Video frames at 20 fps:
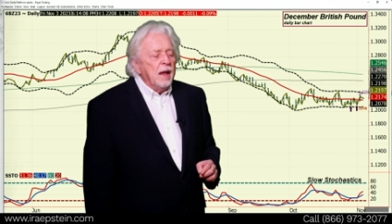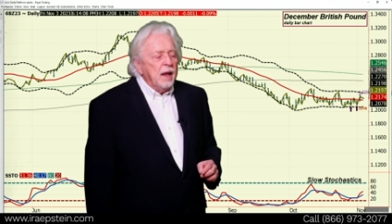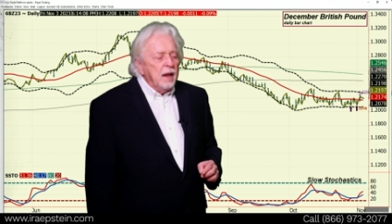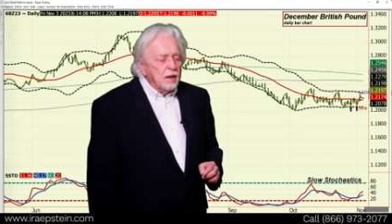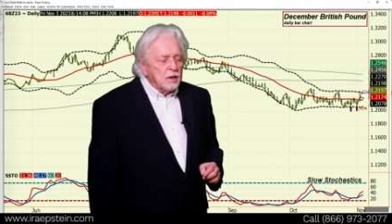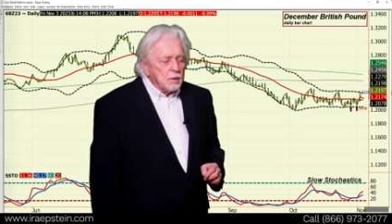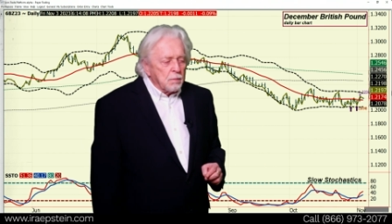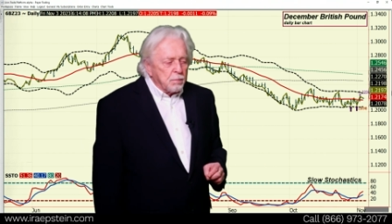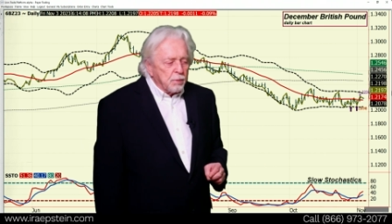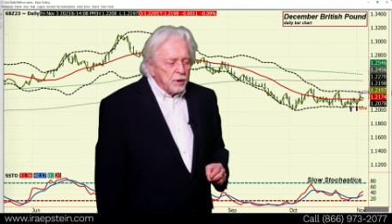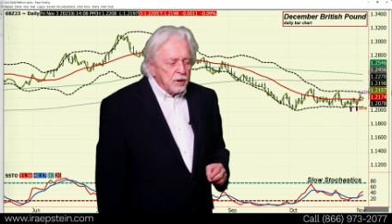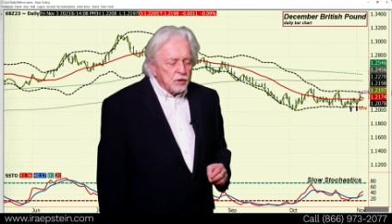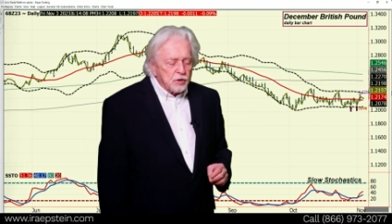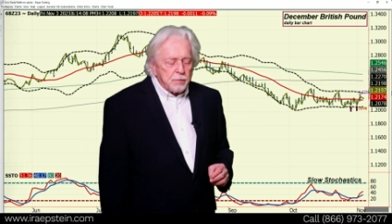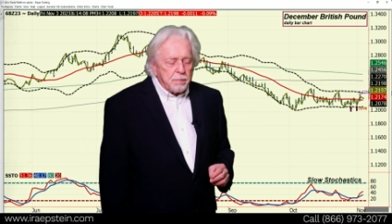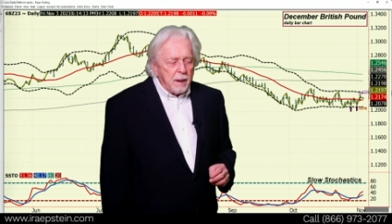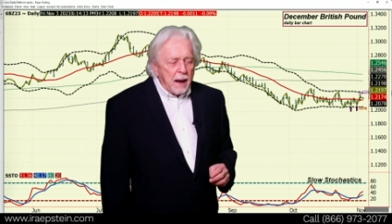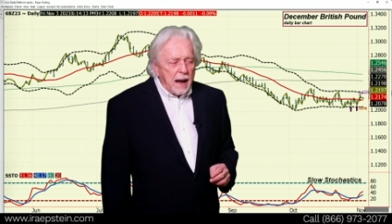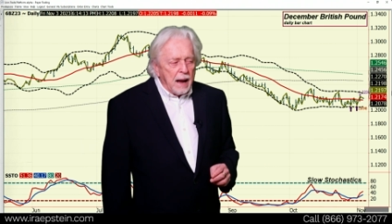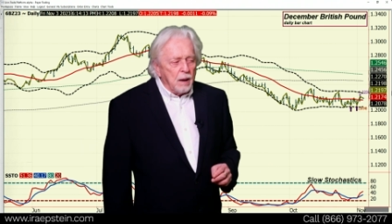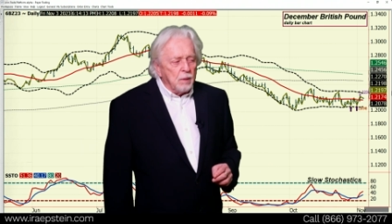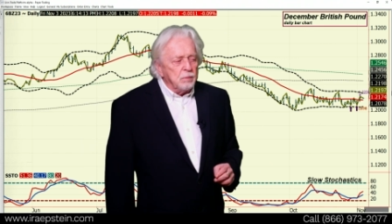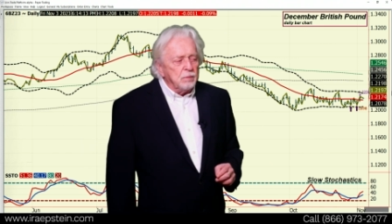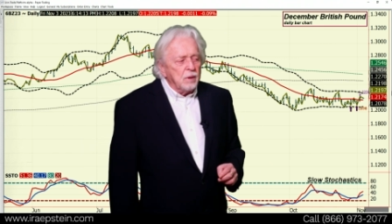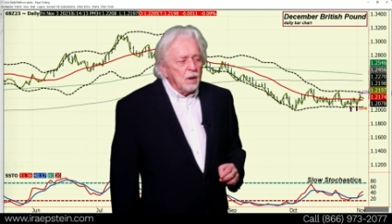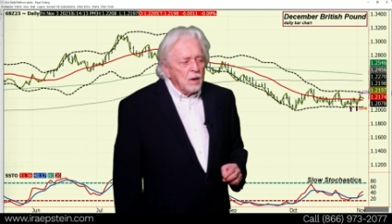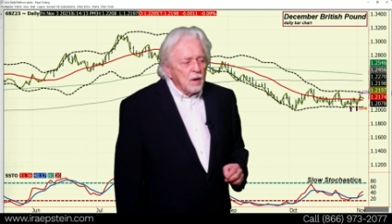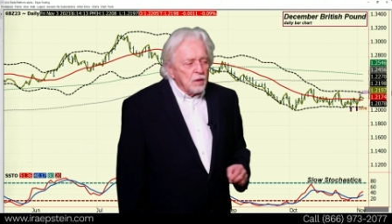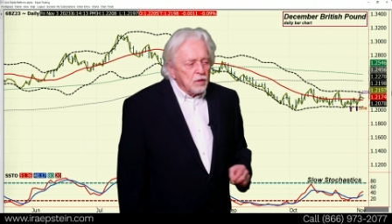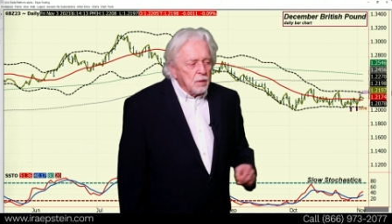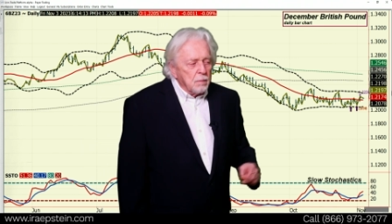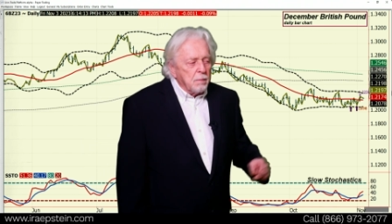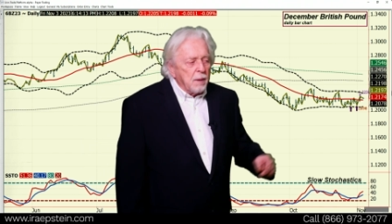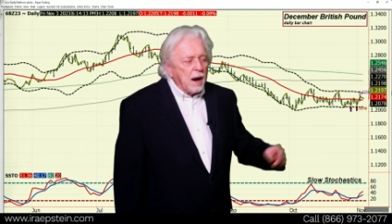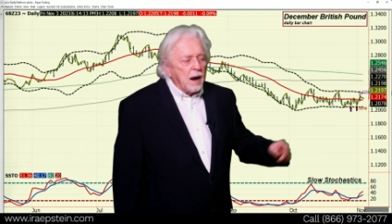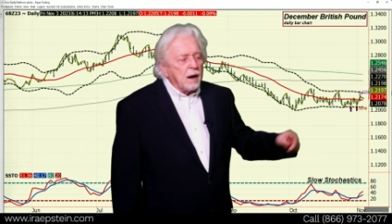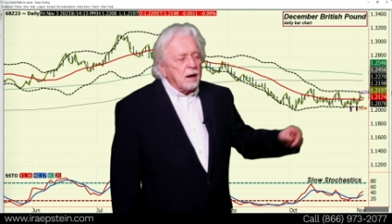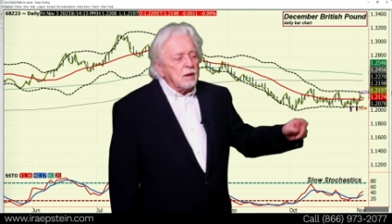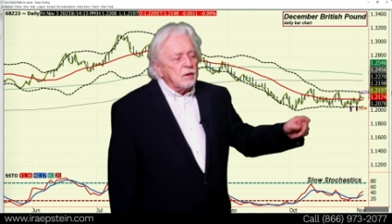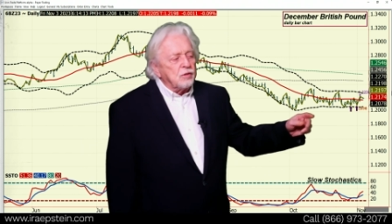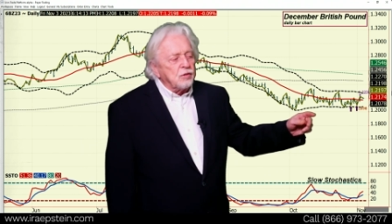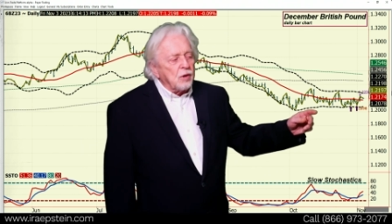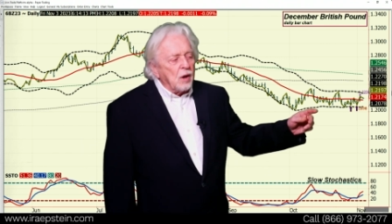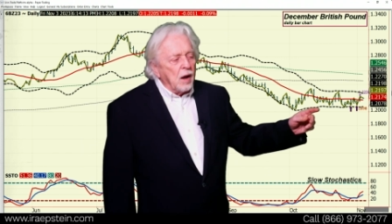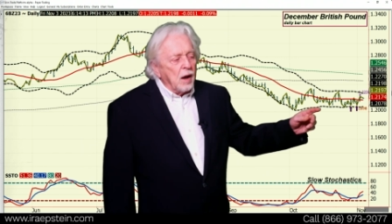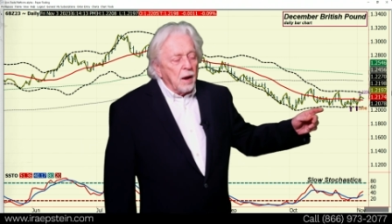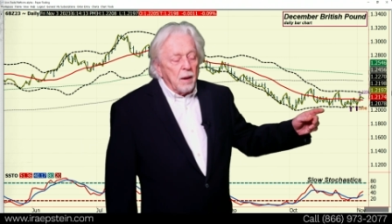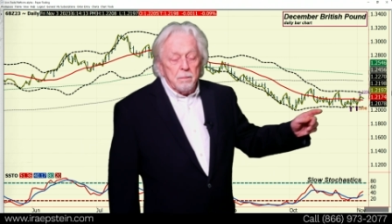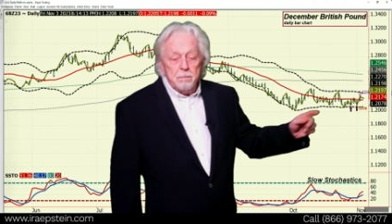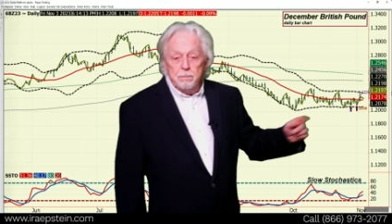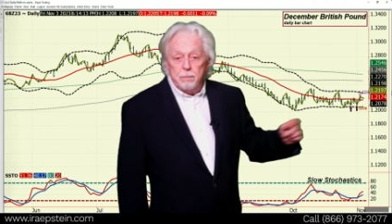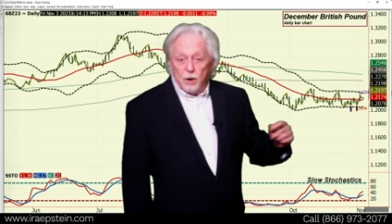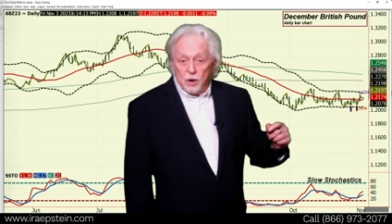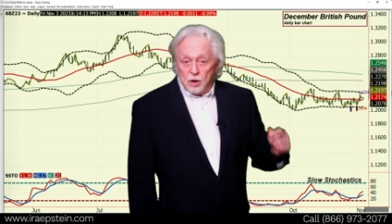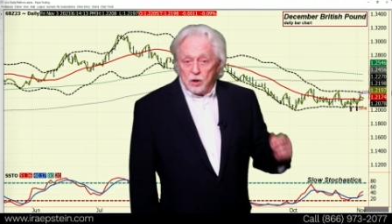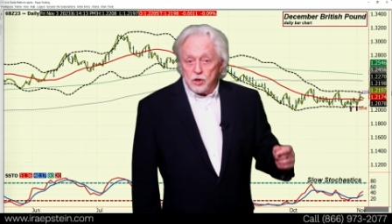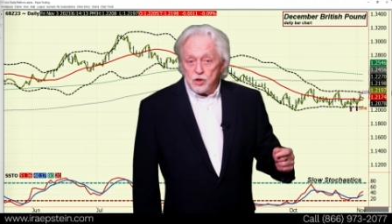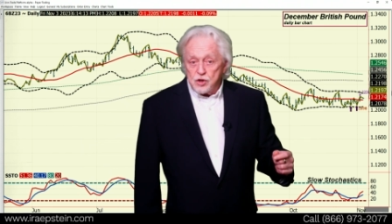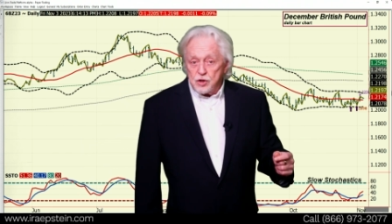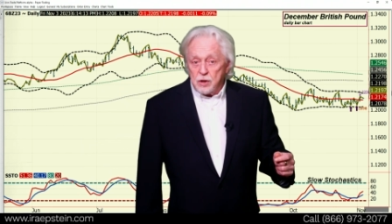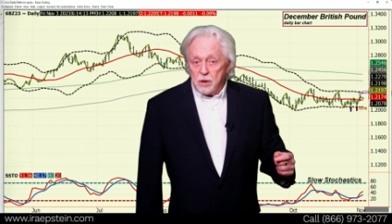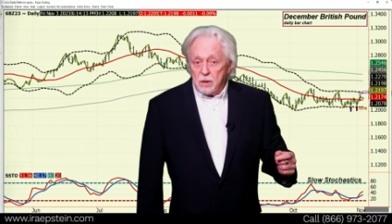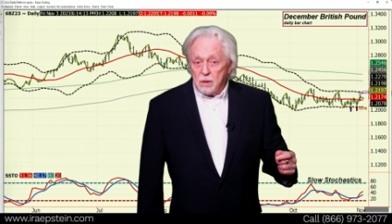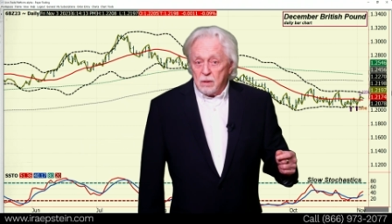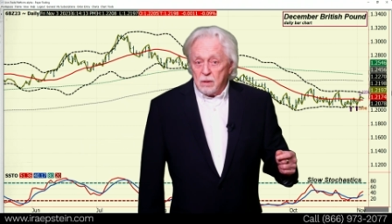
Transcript: In the British pound, the market's bullish.